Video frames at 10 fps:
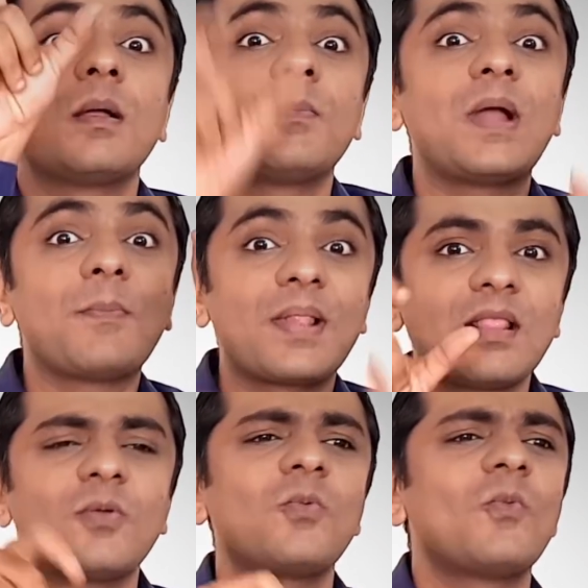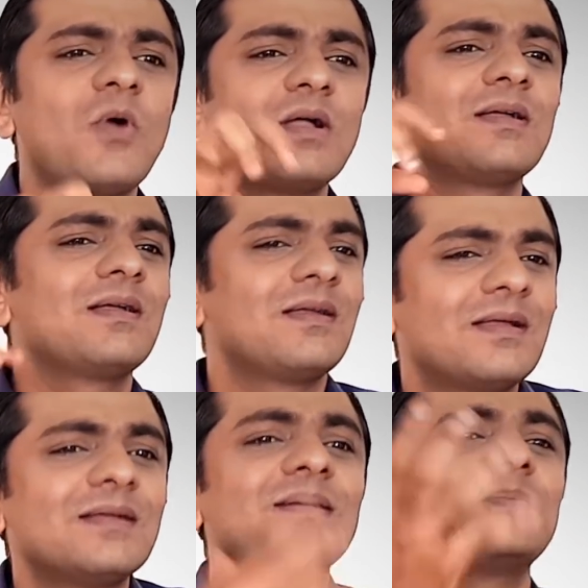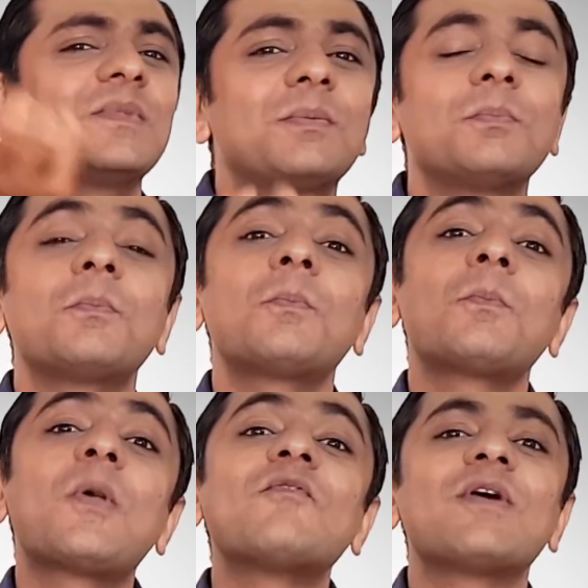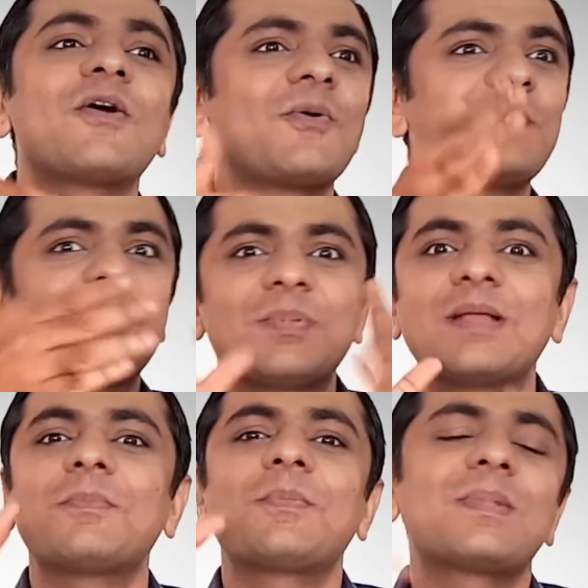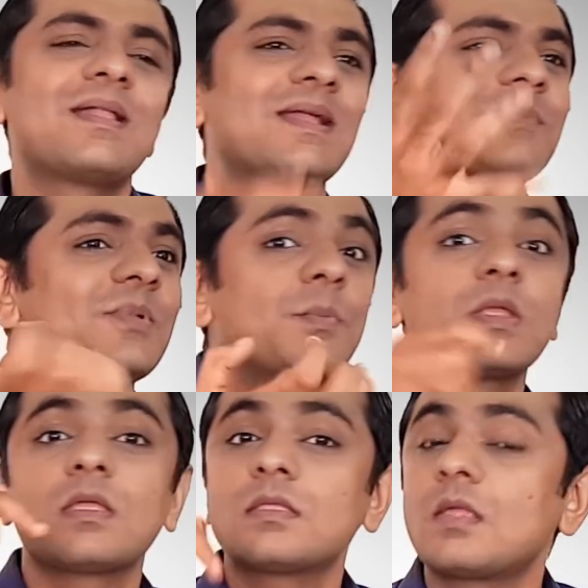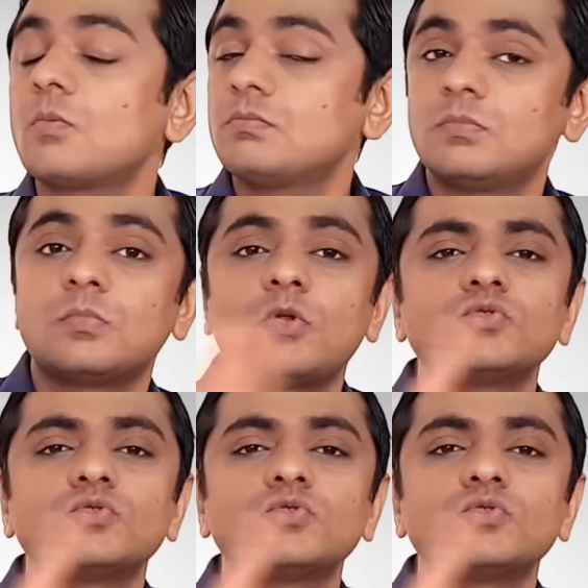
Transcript: as unlike before, now customers will not be able to walk in because of the rules.